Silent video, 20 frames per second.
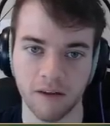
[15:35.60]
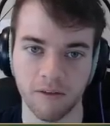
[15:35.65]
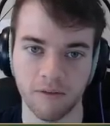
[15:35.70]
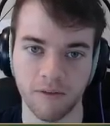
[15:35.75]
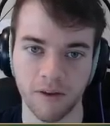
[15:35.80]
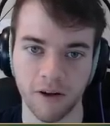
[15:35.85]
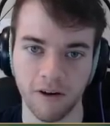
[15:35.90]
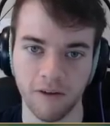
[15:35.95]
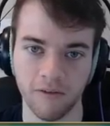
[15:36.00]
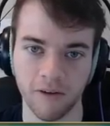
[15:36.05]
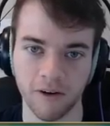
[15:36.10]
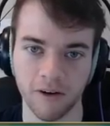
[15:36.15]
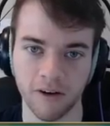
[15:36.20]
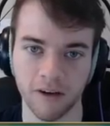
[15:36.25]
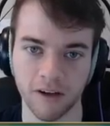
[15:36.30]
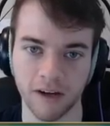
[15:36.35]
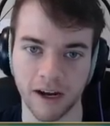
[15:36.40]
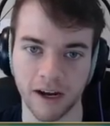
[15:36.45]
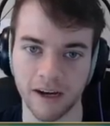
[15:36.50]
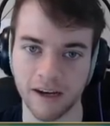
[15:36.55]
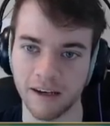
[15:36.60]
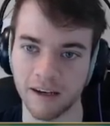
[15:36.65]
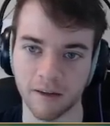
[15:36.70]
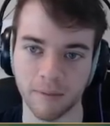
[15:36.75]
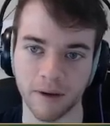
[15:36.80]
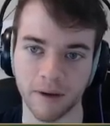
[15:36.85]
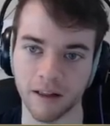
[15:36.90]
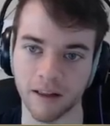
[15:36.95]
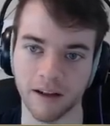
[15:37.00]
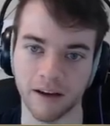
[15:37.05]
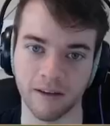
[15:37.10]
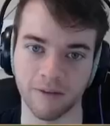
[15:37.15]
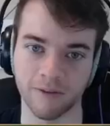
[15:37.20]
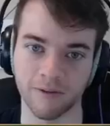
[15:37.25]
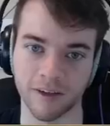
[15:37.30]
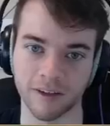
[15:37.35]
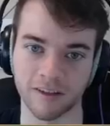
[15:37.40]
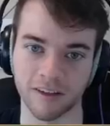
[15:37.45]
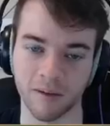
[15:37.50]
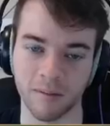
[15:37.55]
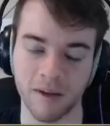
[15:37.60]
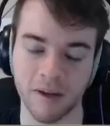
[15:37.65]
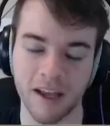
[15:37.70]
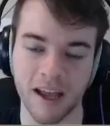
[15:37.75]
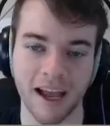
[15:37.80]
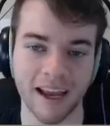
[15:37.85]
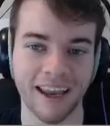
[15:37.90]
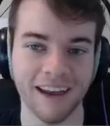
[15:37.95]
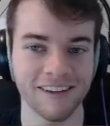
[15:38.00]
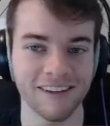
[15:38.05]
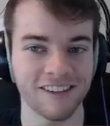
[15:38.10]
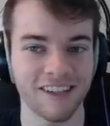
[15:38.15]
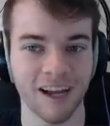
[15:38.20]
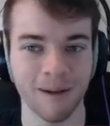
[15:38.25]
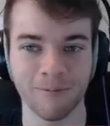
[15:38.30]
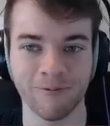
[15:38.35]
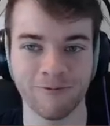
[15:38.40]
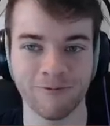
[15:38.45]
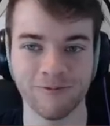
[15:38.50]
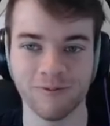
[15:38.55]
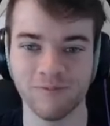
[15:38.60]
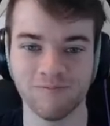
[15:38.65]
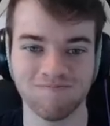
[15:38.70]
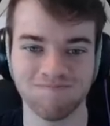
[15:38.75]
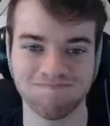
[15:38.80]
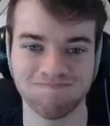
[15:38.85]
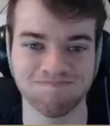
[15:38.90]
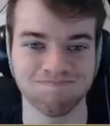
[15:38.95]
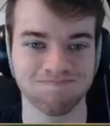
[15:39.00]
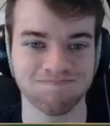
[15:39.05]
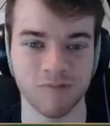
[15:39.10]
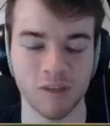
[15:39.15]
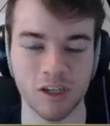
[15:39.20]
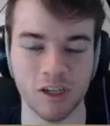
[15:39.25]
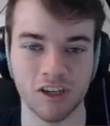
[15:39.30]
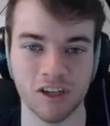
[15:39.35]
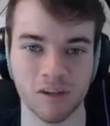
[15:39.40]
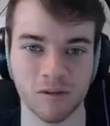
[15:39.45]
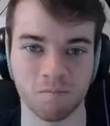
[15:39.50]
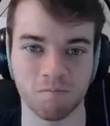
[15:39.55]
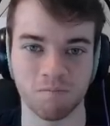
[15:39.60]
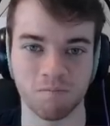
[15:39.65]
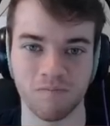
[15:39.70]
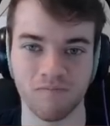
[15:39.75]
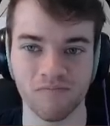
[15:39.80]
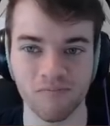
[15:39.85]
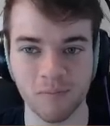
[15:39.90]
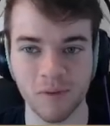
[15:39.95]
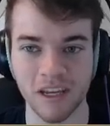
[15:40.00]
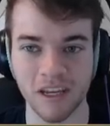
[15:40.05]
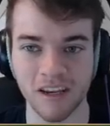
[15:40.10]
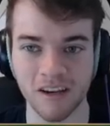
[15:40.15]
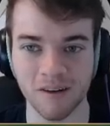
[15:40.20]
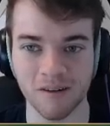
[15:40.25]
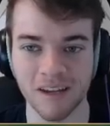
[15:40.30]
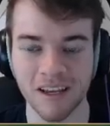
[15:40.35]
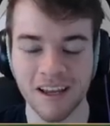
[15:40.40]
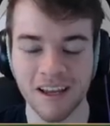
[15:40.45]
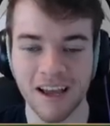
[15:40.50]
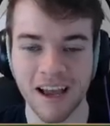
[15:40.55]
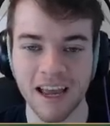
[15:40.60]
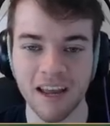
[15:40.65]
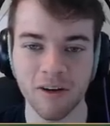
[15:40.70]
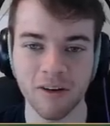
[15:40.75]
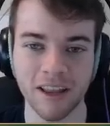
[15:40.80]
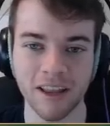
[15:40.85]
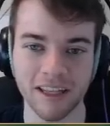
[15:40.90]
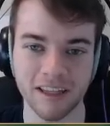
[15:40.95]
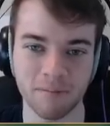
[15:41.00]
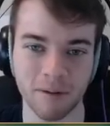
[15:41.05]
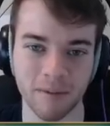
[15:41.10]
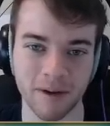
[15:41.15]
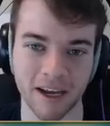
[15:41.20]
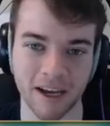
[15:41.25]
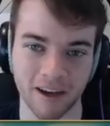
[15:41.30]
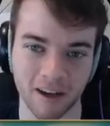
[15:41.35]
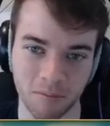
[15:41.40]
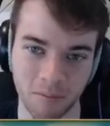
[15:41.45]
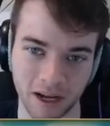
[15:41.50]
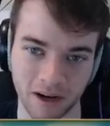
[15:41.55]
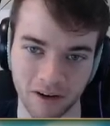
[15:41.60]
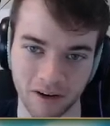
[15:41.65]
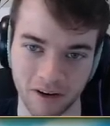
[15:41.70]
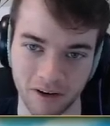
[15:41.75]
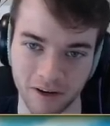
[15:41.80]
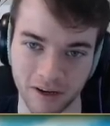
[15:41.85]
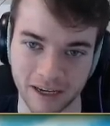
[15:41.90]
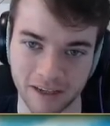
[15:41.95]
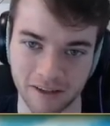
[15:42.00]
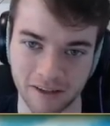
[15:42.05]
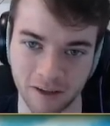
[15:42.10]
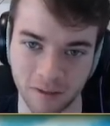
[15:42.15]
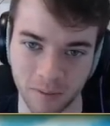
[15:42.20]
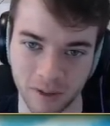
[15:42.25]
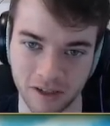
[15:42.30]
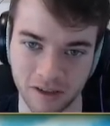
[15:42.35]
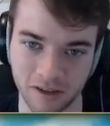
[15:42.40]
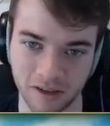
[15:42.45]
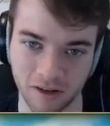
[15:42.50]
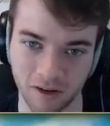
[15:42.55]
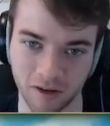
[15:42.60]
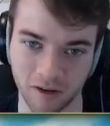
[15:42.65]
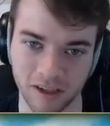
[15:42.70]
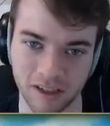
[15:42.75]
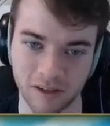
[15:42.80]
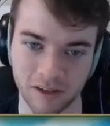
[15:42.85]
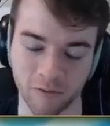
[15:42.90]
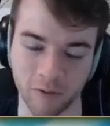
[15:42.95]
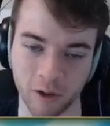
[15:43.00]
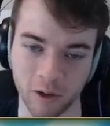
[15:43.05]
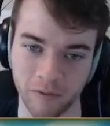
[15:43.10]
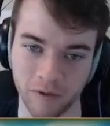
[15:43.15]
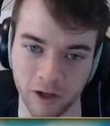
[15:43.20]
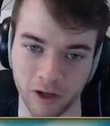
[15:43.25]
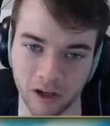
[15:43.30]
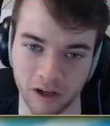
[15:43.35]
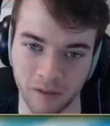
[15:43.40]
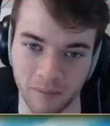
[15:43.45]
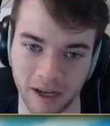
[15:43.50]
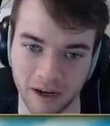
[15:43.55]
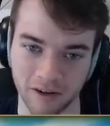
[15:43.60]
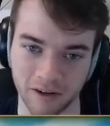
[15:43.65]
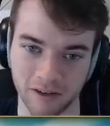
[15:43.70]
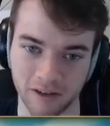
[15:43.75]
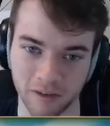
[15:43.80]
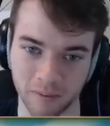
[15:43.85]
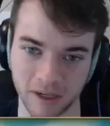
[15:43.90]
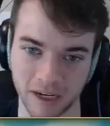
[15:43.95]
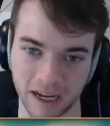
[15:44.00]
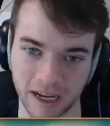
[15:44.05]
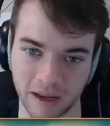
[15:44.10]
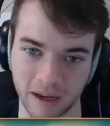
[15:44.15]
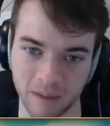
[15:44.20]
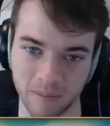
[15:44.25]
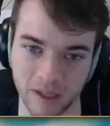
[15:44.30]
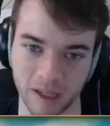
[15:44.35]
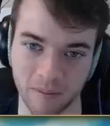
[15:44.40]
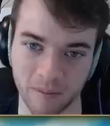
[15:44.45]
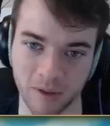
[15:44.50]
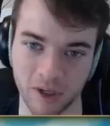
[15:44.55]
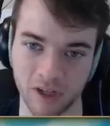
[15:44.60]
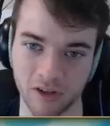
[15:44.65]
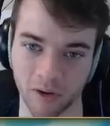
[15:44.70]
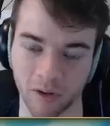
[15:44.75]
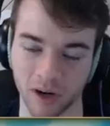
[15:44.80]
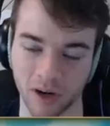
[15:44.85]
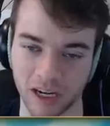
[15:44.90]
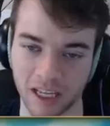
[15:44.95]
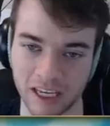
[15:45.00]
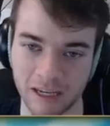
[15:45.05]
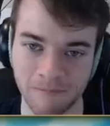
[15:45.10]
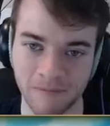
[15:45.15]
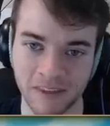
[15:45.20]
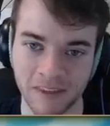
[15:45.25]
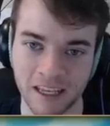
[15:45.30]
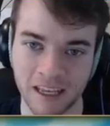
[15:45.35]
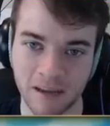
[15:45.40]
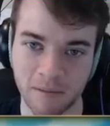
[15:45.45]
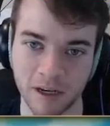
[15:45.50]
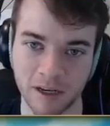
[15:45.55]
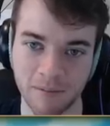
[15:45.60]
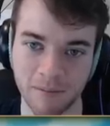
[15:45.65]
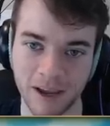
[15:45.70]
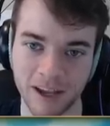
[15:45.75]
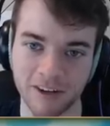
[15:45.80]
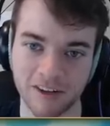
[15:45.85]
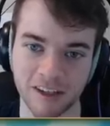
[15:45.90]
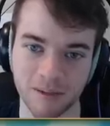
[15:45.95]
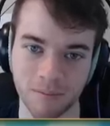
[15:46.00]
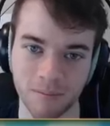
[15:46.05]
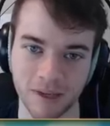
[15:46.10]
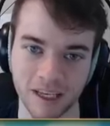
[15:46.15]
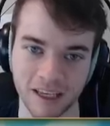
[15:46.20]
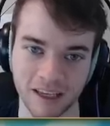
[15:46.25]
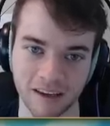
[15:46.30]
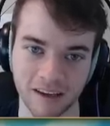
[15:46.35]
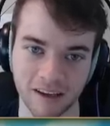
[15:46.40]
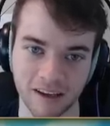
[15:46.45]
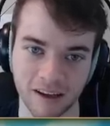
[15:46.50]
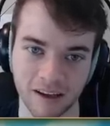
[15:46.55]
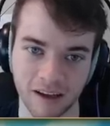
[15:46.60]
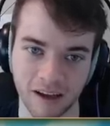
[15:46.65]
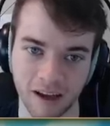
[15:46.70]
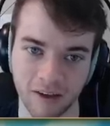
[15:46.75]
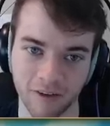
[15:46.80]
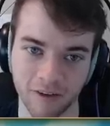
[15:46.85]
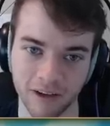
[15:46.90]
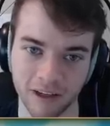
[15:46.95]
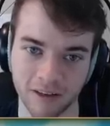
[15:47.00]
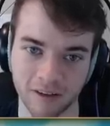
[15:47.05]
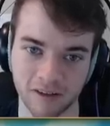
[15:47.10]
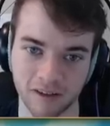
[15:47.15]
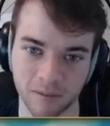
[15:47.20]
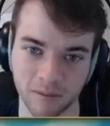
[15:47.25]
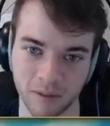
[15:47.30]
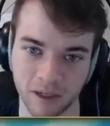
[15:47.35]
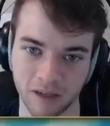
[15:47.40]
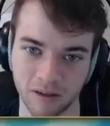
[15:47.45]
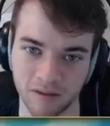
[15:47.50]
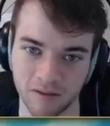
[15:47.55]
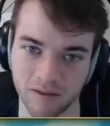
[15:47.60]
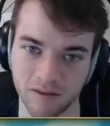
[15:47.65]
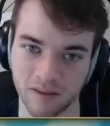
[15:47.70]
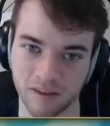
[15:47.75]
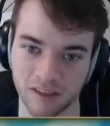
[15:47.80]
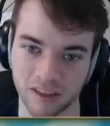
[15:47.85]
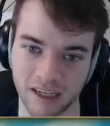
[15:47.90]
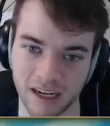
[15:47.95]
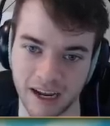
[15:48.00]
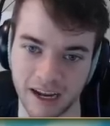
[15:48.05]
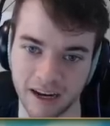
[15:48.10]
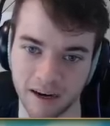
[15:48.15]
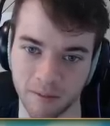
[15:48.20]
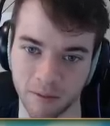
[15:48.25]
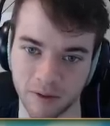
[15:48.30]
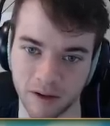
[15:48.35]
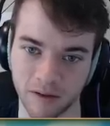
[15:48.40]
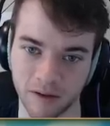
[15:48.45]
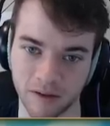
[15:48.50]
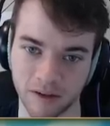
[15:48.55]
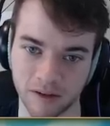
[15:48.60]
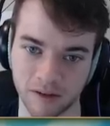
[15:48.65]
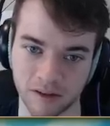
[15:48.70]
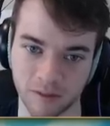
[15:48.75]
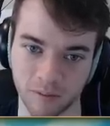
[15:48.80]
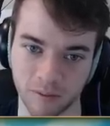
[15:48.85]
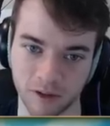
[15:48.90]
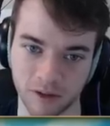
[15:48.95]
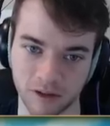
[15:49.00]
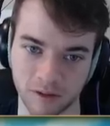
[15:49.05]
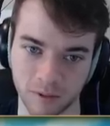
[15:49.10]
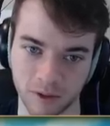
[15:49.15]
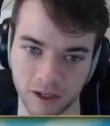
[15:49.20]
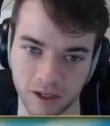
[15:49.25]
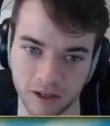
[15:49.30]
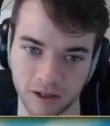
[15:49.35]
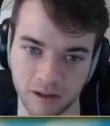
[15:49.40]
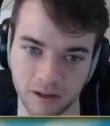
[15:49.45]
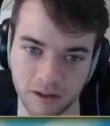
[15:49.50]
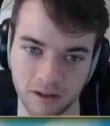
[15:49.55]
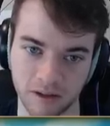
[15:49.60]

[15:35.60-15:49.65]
Very, very good. I need to get my lighting fixed up. I can't stop just being... I know that's probably not going to matter to you guys too much, or at least a few of you it'll matter to, but not the majority. But it matters to me. I feel like there's something... There's an item around here somewhere as well.